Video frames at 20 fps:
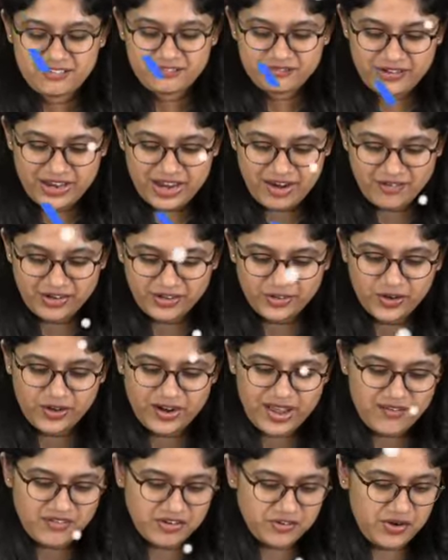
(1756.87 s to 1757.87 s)
Very good
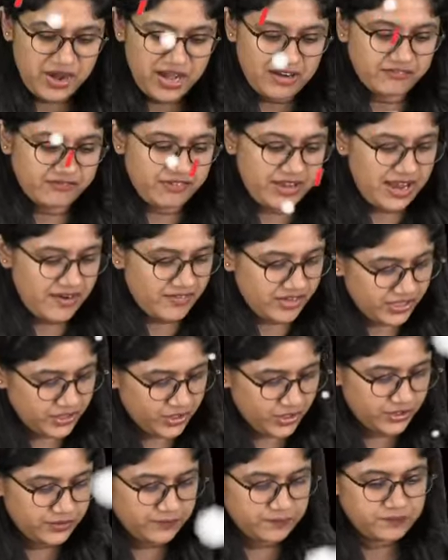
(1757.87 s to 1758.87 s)
everyone, very
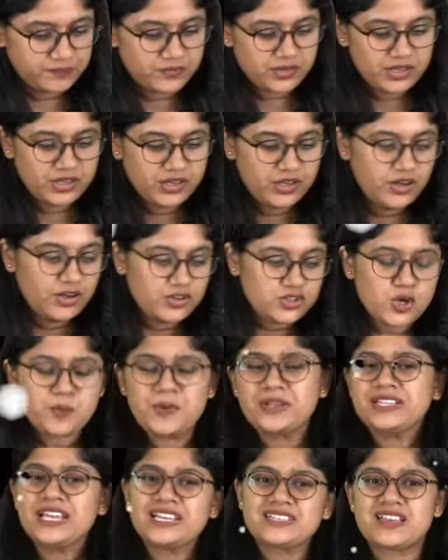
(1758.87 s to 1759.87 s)
good. So
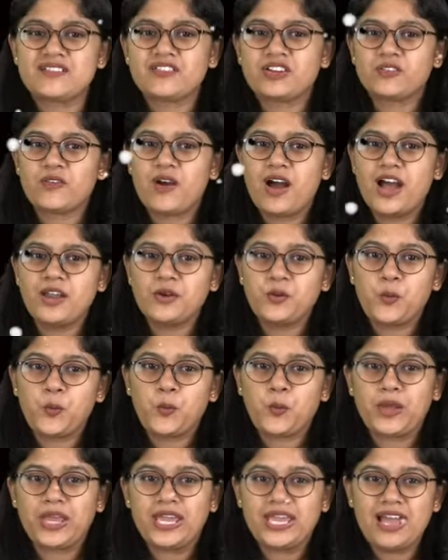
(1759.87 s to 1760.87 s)
with this
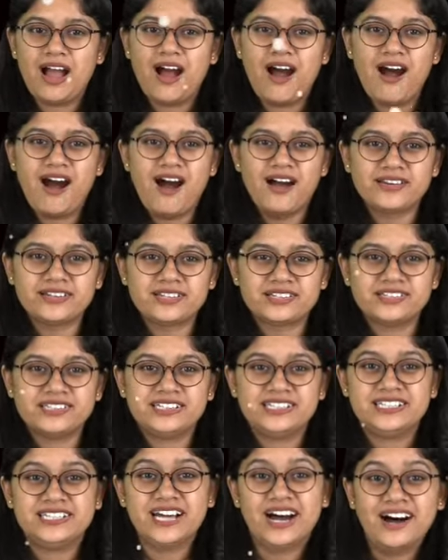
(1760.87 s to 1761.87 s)
everyone, we are
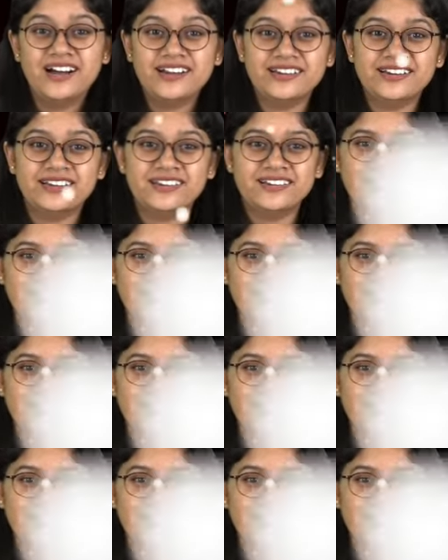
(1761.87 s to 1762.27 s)
done